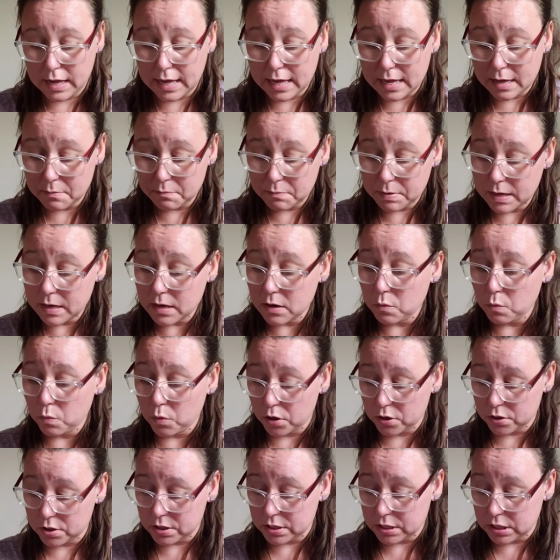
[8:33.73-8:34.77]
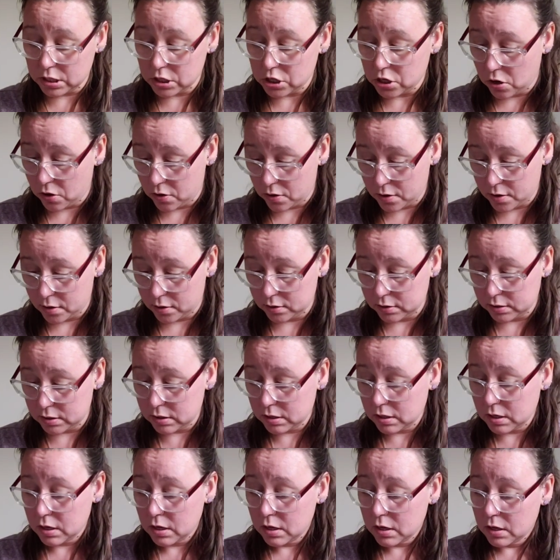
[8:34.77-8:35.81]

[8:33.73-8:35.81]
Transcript: ambient worsted yarns,